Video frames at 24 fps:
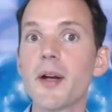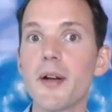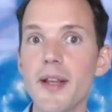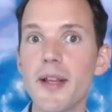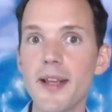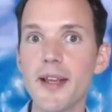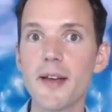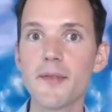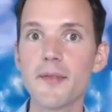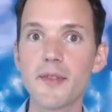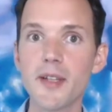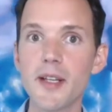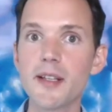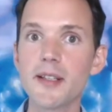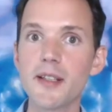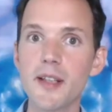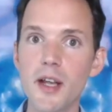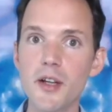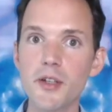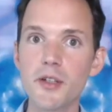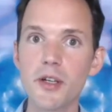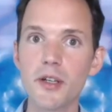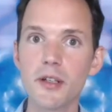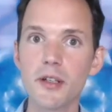EFT
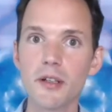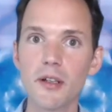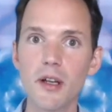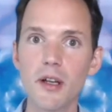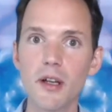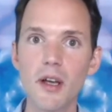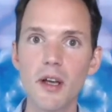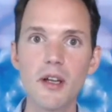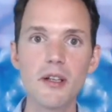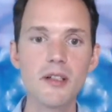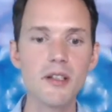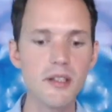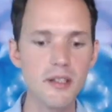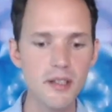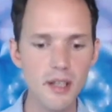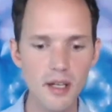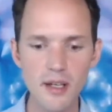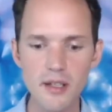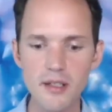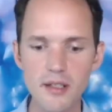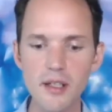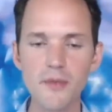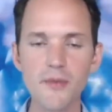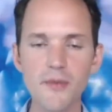session. Just right. tell
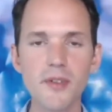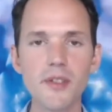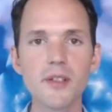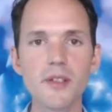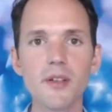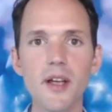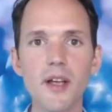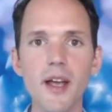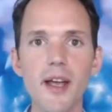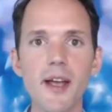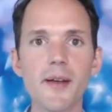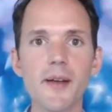yourself it's okay.